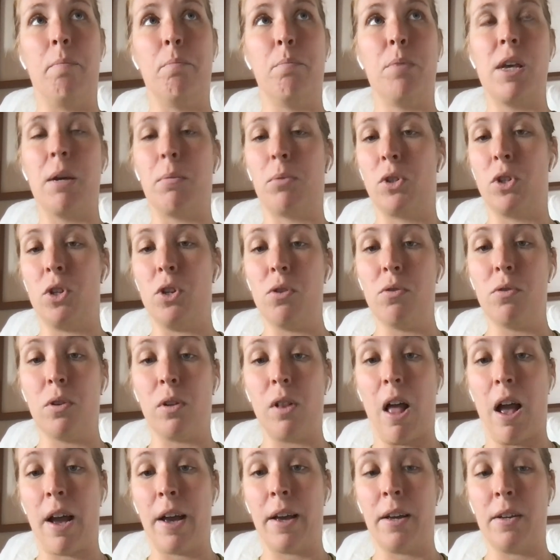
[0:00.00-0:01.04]
be able to
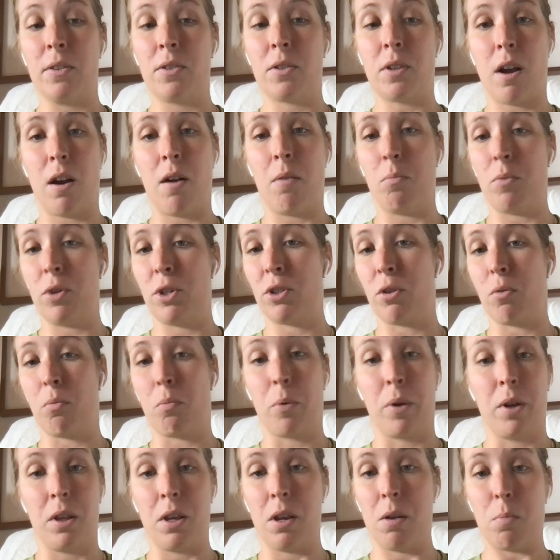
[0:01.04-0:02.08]
utilize what's a
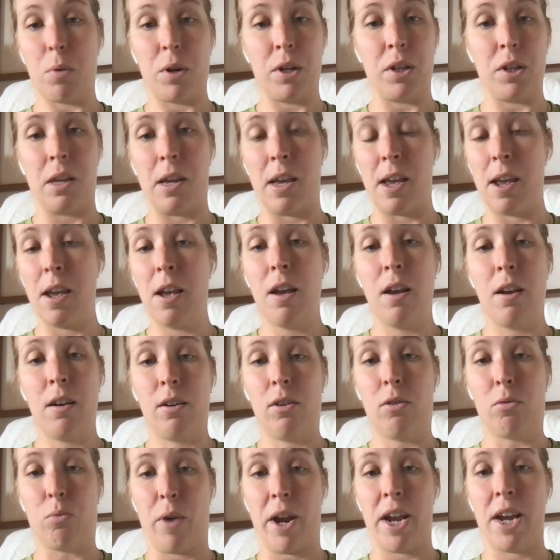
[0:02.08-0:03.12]
really, really
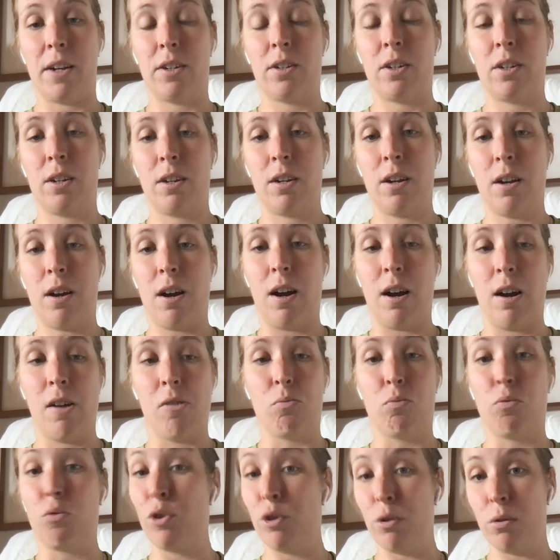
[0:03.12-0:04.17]
great
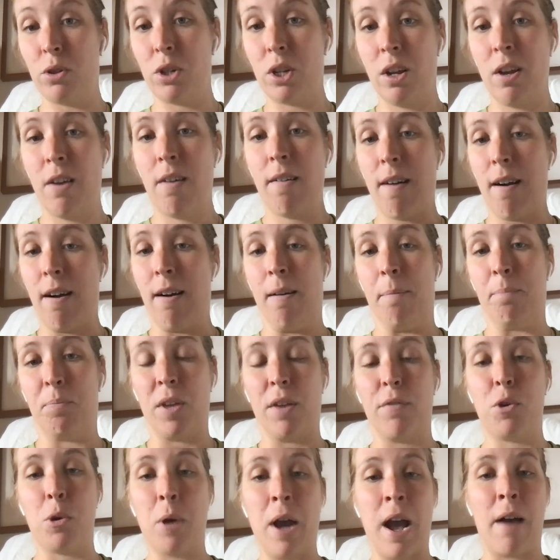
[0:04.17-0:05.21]
route.
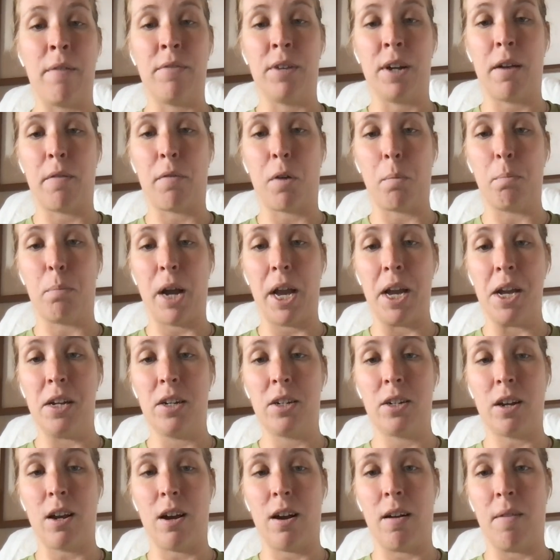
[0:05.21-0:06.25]
If you haven't ever
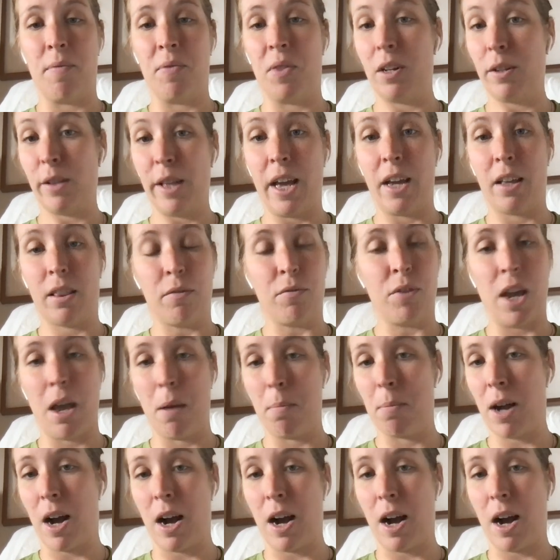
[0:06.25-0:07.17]
biked the length of Cape